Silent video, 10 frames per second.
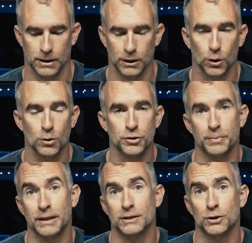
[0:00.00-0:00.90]
enclosure
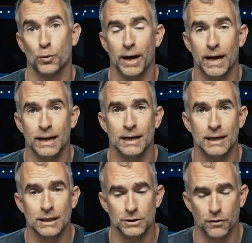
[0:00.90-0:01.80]
being square,
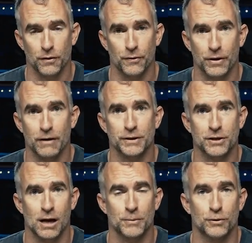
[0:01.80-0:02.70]
so that every
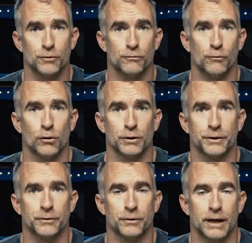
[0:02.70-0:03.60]
time you're rolling
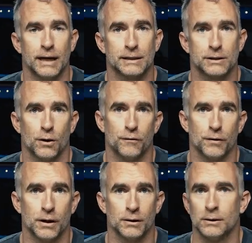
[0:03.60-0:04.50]
your case
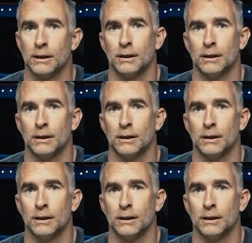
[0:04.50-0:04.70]
over